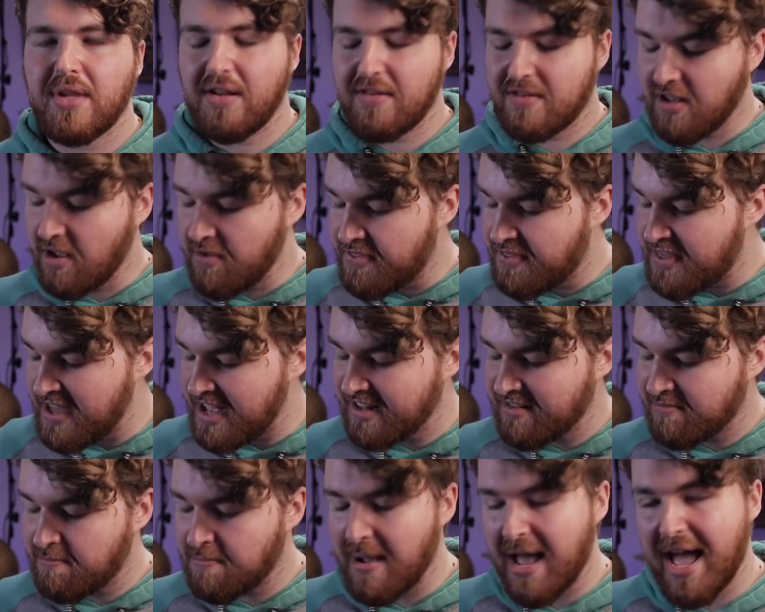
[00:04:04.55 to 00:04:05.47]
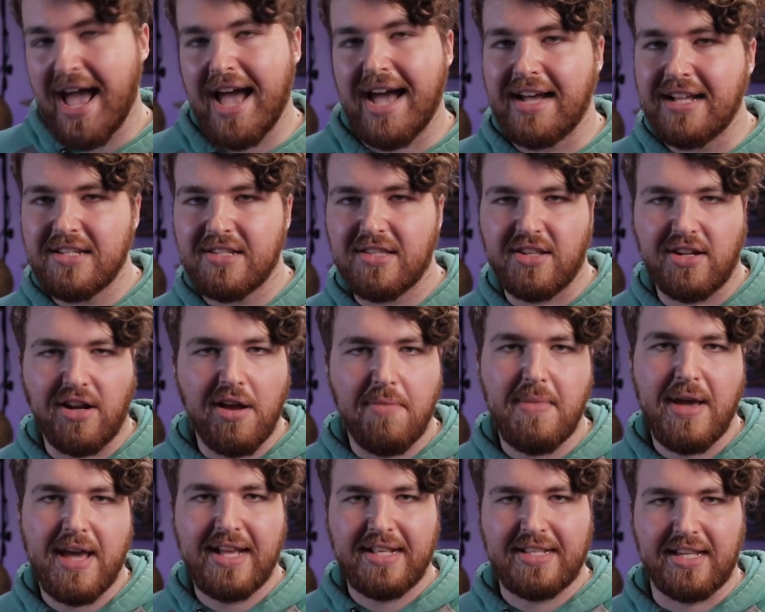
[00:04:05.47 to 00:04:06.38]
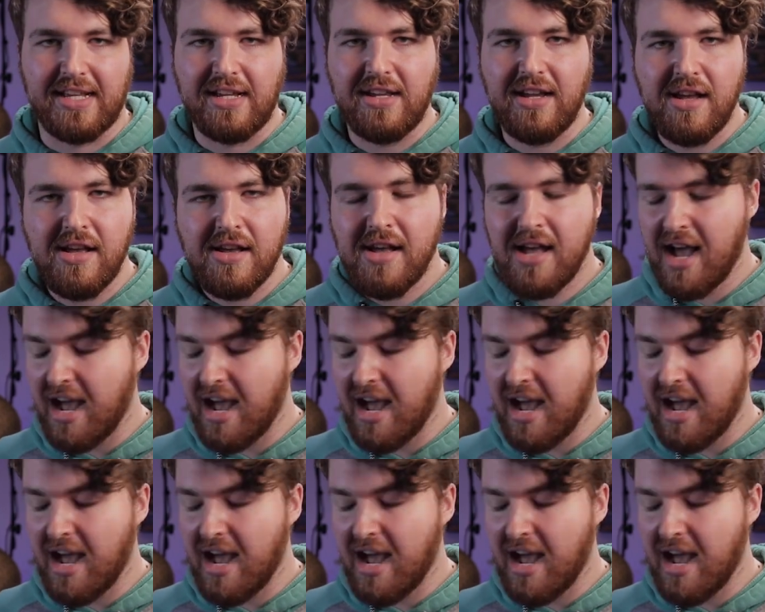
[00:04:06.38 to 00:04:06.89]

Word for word: So this pad that I'm hitting,